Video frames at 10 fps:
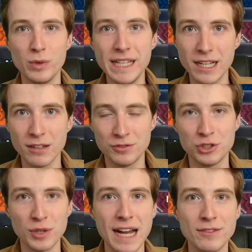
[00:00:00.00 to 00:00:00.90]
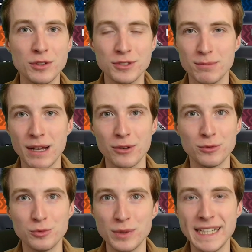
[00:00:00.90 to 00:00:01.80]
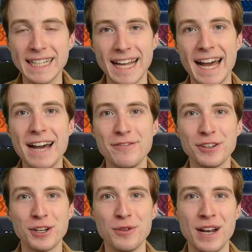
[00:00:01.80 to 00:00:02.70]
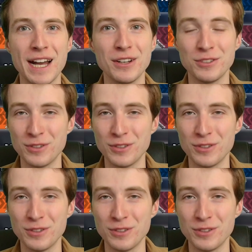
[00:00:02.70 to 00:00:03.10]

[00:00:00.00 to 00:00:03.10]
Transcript: week of travels about a week and a half ago now,